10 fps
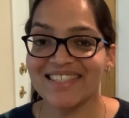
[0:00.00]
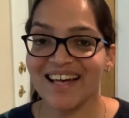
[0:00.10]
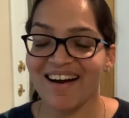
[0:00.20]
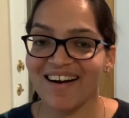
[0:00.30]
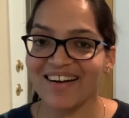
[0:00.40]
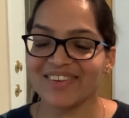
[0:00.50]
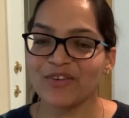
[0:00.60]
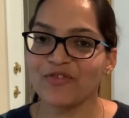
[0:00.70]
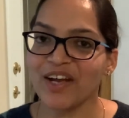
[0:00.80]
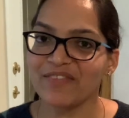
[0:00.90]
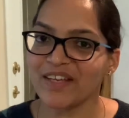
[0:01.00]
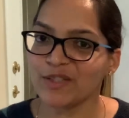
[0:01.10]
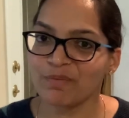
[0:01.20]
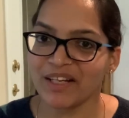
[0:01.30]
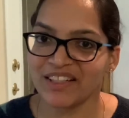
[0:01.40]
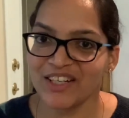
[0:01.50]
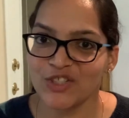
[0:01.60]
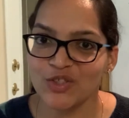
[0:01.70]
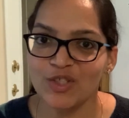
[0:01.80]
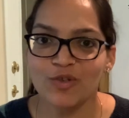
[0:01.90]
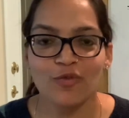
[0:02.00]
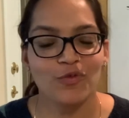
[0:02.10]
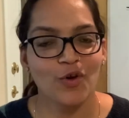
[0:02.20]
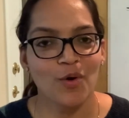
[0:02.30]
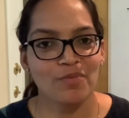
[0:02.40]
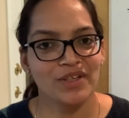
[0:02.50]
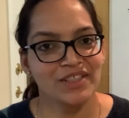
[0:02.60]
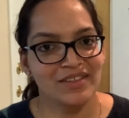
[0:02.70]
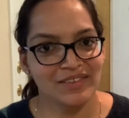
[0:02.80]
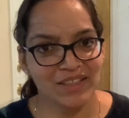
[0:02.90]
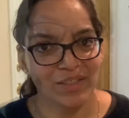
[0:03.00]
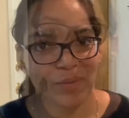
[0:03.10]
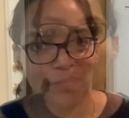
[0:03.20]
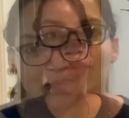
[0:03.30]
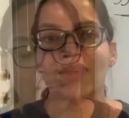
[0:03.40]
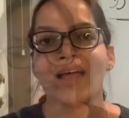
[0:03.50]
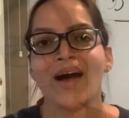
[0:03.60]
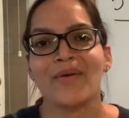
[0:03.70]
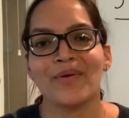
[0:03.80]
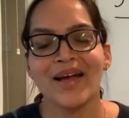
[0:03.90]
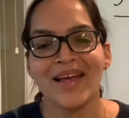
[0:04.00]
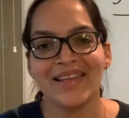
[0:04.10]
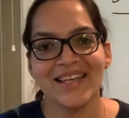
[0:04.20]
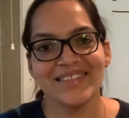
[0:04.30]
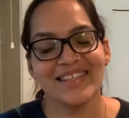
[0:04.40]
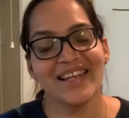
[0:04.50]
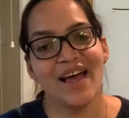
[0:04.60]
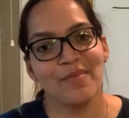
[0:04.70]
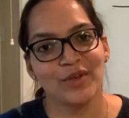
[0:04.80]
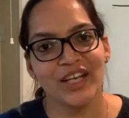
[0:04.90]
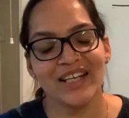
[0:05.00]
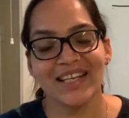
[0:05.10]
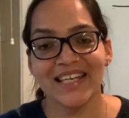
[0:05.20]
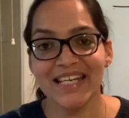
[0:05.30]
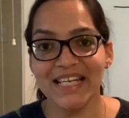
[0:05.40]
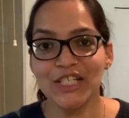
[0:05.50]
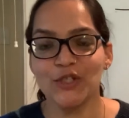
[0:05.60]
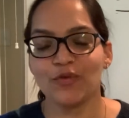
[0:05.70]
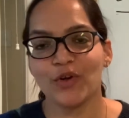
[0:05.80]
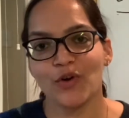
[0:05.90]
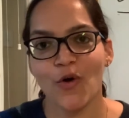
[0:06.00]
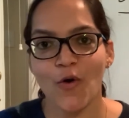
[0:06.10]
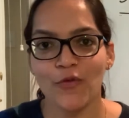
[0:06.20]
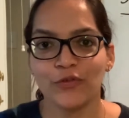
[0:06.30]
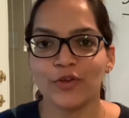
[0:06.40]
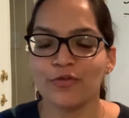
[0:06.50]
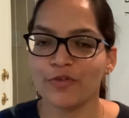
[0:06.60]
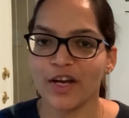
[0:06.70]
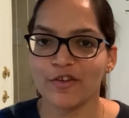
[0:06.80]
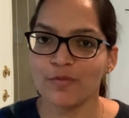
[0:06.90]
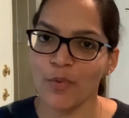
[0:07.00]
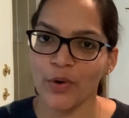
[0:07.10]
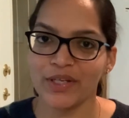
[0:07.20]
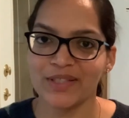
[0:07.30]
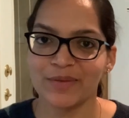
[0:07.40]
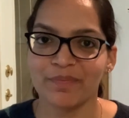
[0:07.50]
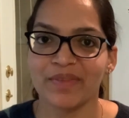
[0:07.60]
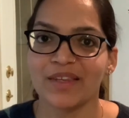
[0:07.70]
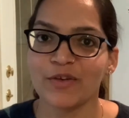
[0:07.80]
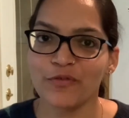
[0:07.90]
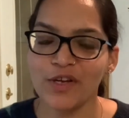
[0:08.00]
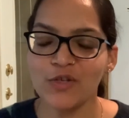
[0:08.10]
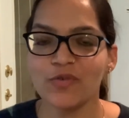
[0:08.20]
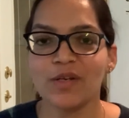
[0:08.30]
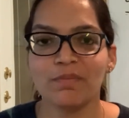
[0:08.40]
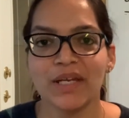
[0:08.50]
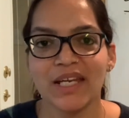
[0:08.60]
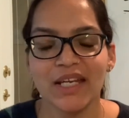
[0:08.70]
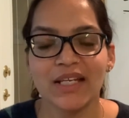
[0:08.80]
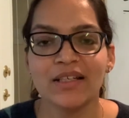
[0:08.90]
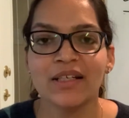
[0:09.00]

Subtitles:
are the 5 expectations from a young reader. Now, let's elaborate each one of the 5 points. The first one being